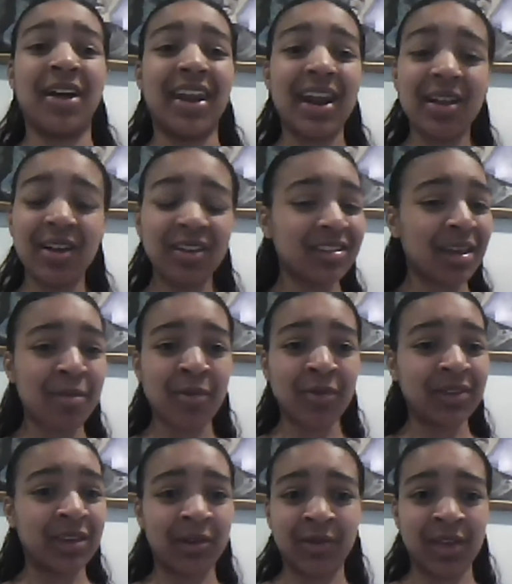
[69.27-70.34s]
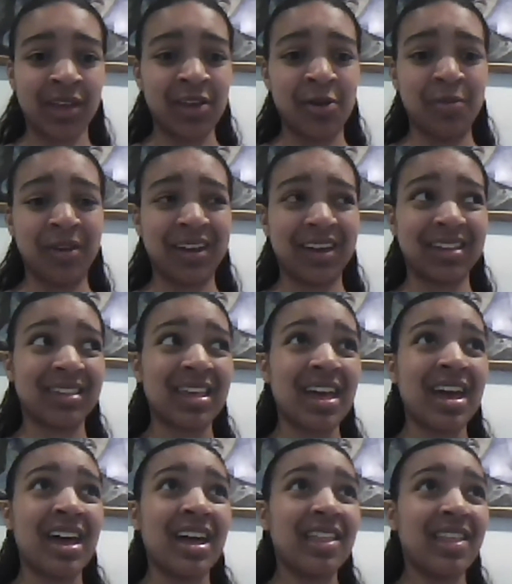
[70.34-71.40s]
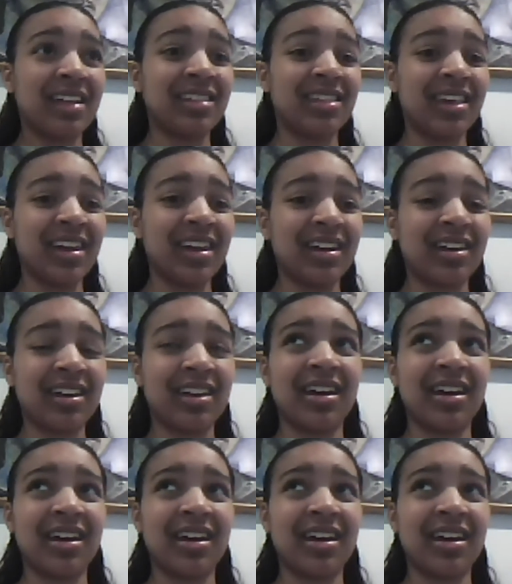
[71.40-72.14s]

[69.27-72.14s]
And I don't understand people who said no thank you because that's like,